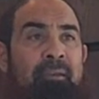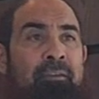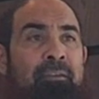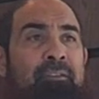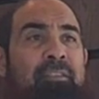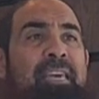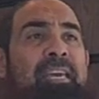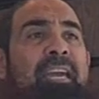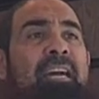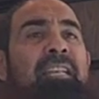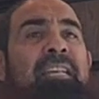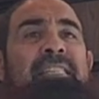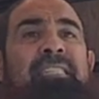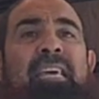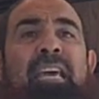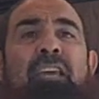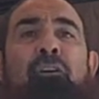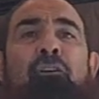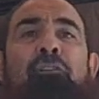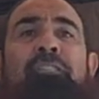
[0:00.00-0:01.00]
They're going to
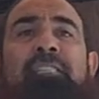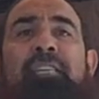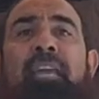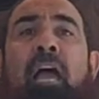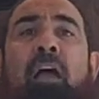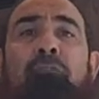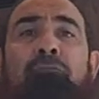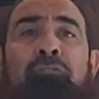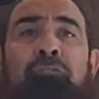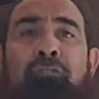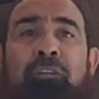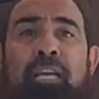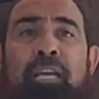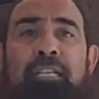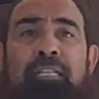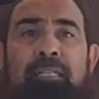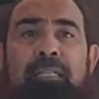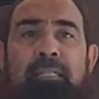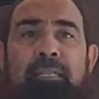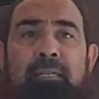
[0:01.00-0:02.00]
say you
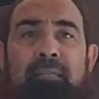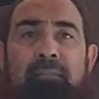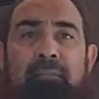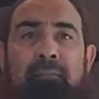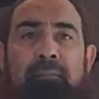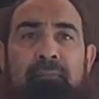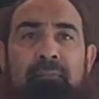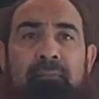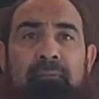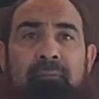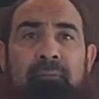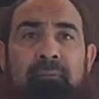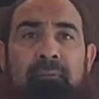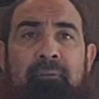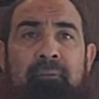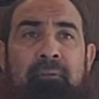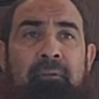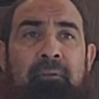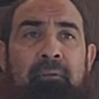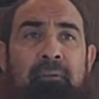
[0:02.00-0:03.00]
scoundrel.
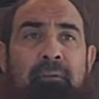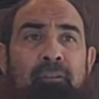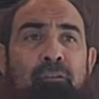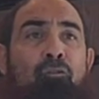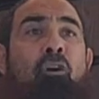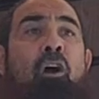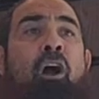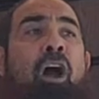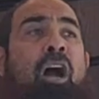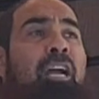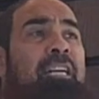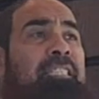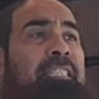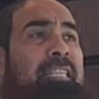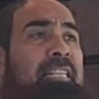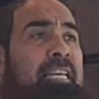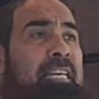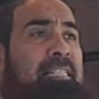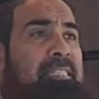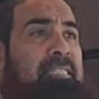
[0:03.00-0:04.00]
You
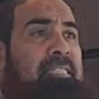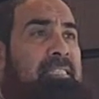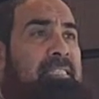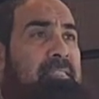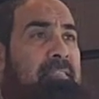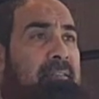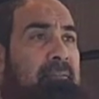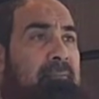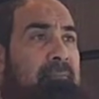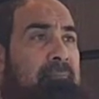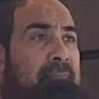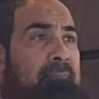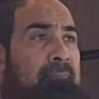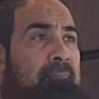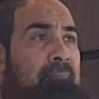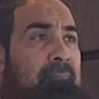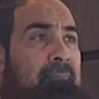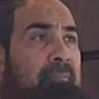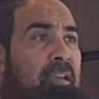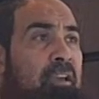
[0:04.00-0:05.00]
heartless.
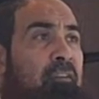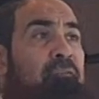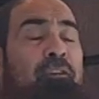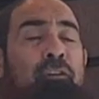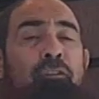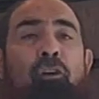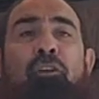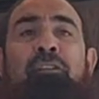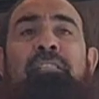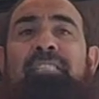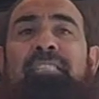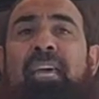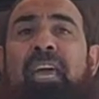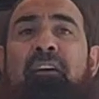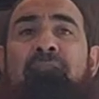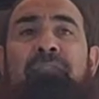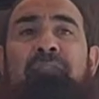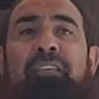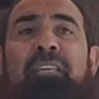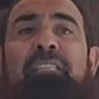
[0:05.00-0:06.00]
If you don't
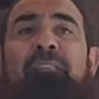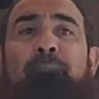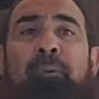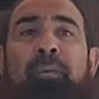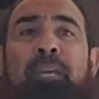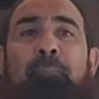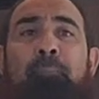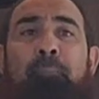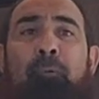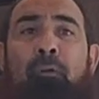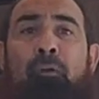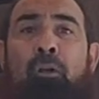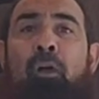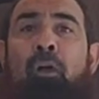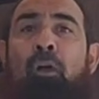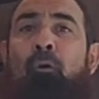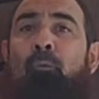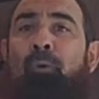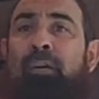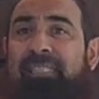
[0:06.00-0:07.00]
save these people,
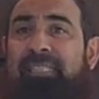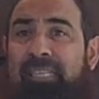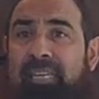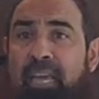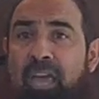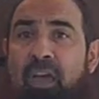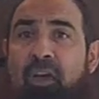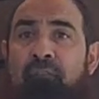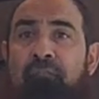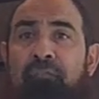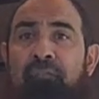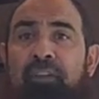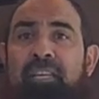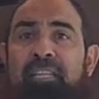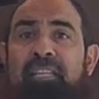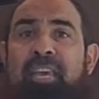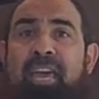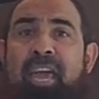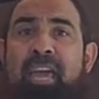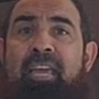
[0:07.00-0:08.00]
we see every
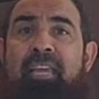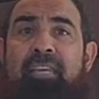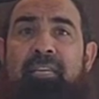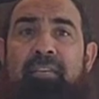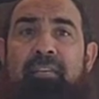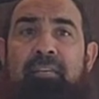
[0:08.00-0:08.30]
day.